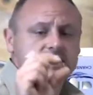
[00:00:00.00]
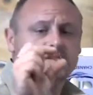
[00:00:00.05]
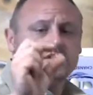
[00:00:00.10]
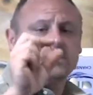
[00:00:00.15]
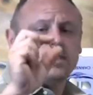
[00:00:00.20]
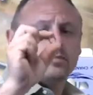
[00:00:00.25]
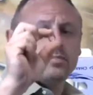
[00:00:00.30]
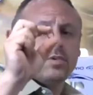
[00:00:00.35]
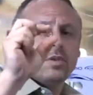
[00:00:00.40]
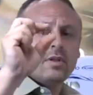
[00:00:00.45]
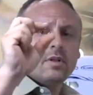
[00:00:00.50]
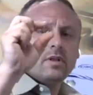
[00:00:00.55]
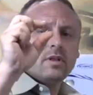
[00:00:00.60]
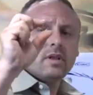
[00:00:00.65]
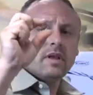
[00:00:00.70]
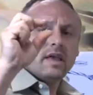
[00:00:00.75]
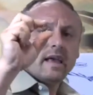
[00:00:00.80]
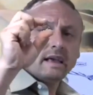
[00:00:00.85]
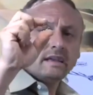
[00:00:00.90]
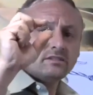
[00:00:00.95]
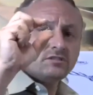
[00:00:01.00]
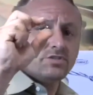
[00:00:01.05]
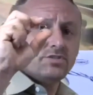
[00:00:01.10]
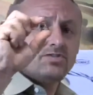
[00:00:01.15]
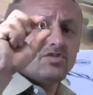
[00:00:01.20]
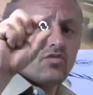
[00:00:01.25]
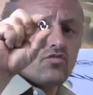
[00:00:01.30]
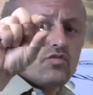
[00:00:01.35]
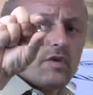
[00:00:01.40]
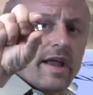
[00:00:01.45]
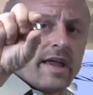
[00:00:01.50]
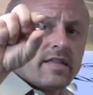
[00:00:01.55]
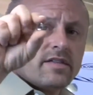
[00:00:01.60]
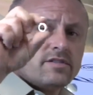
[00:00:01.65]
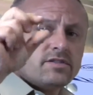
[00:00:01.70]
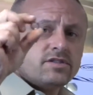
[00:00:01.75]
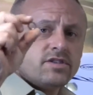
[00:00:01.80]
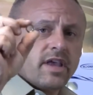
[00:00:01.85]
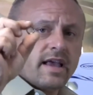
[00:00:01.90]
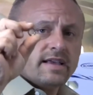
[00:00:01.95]
as simple as just a
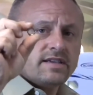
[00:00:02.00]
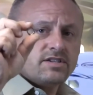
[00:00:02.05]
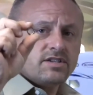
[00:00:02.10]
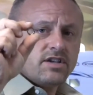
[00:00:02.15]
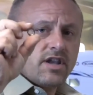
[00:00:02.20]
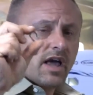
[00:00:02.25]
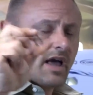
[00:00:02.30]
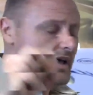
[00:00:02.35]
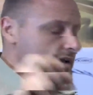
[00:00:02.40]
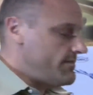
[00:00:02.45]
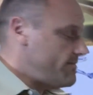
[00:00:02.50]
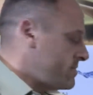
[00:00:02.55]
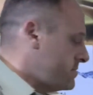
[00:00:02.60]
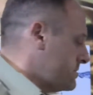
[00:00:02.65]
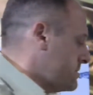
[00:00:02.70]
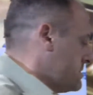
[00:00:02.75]
regular sized nut.